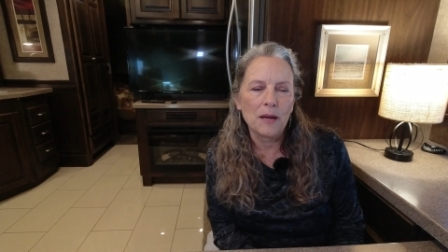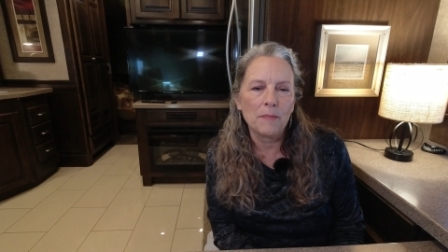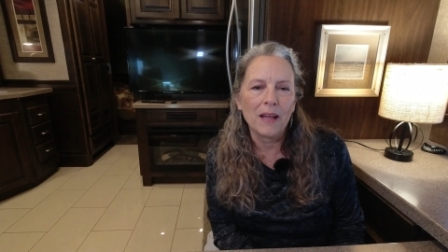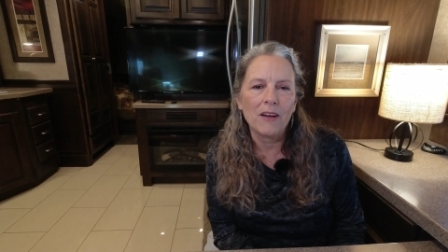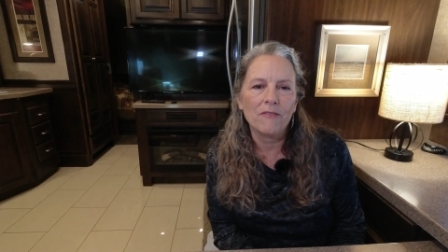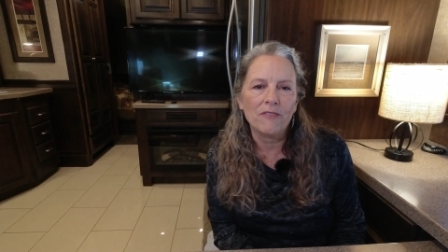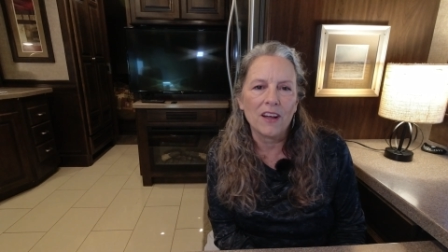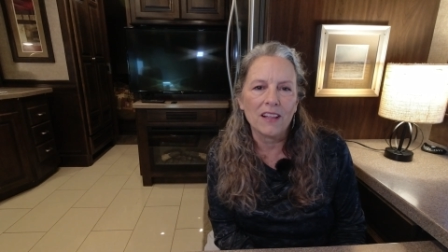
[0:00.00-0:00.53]

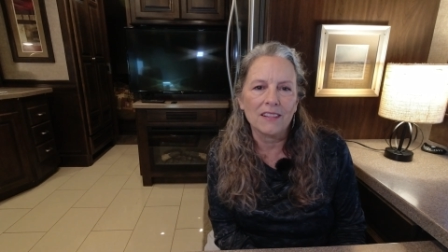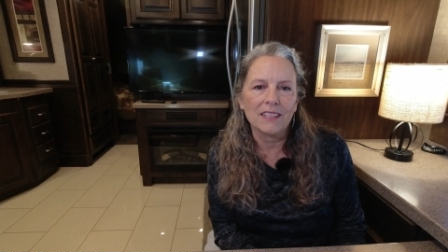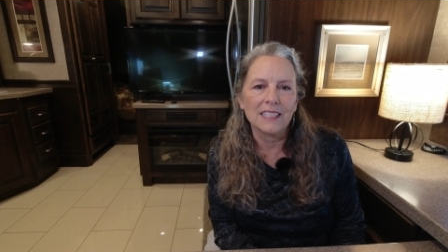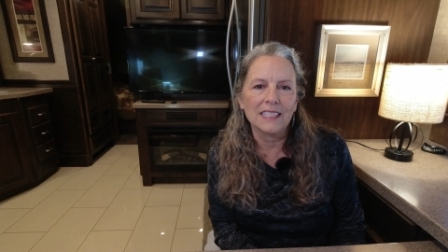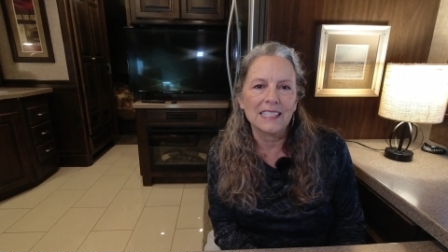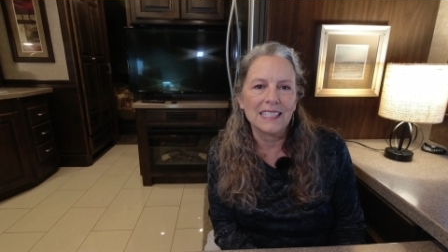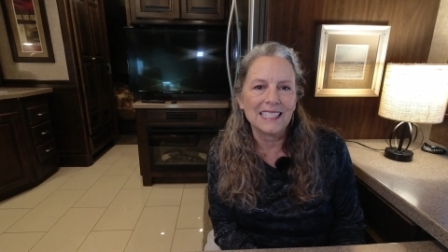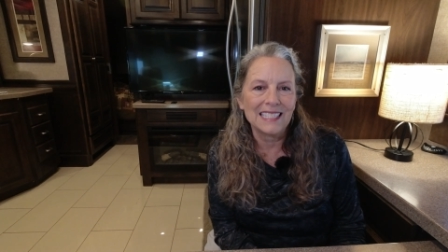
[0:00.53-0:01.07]
about
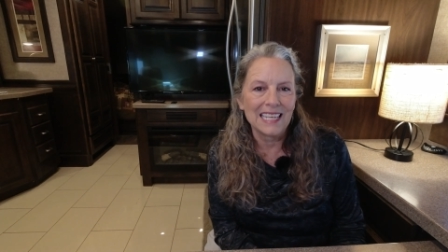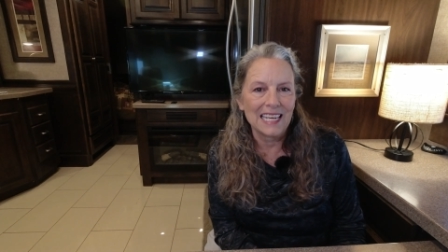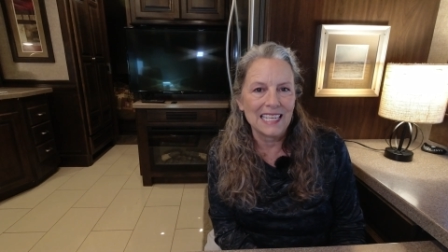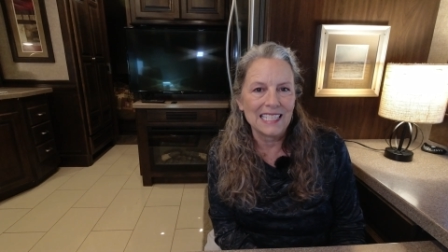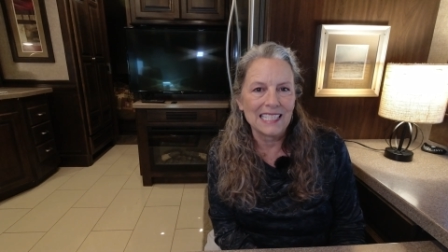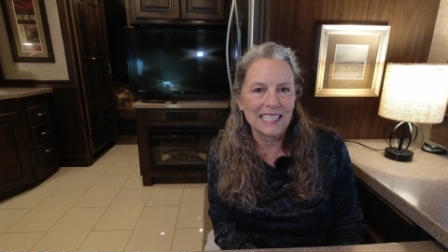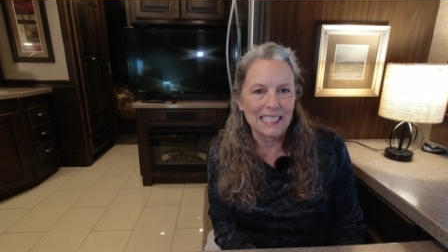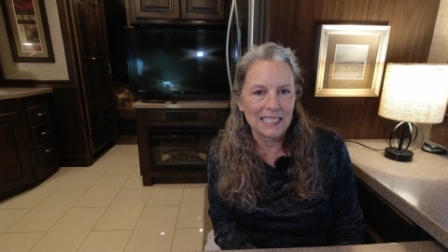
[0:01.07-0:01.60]
filing
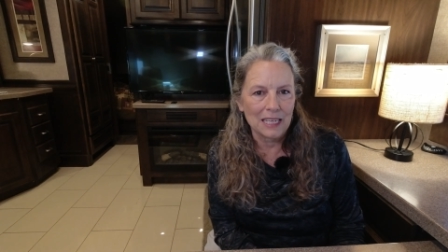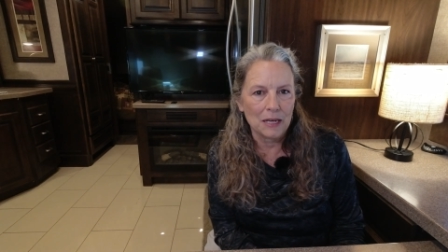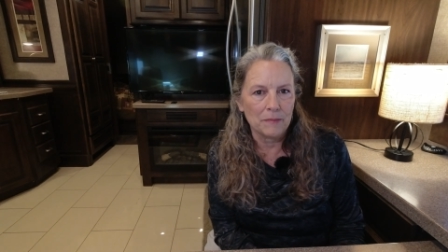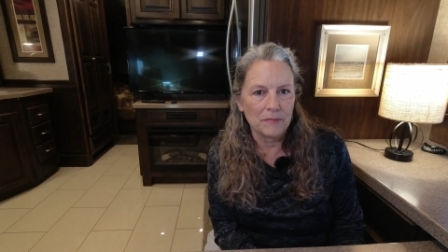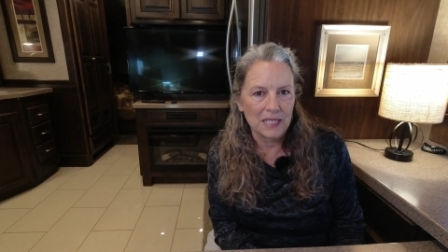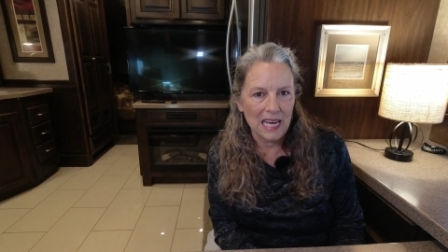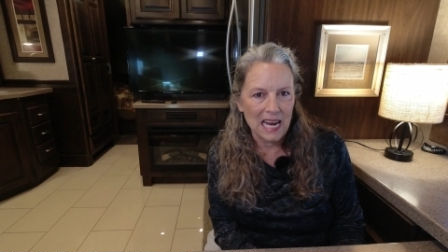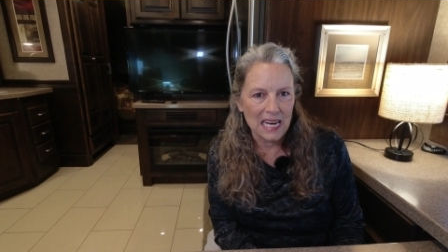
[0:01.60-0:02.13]
state
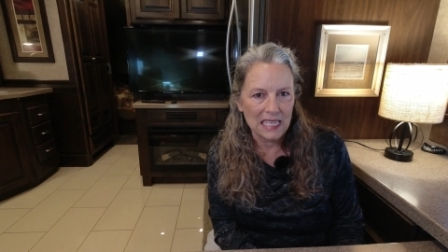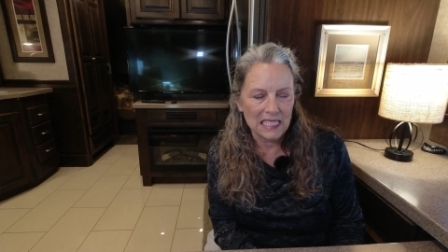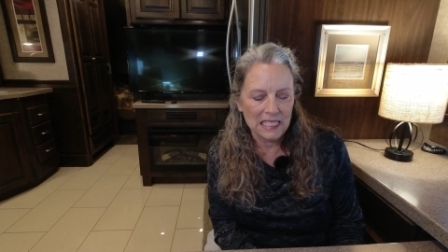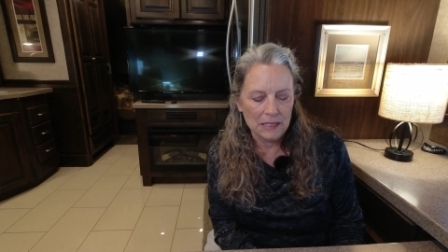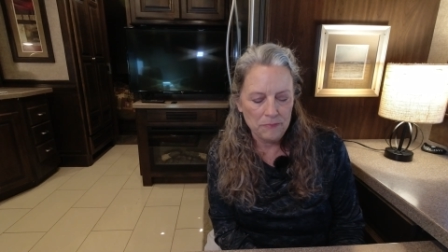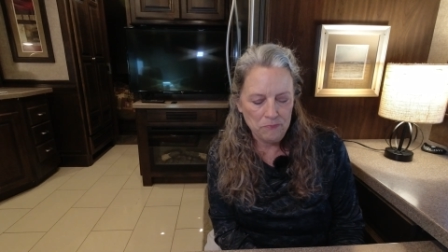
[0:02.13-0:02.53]
income tax.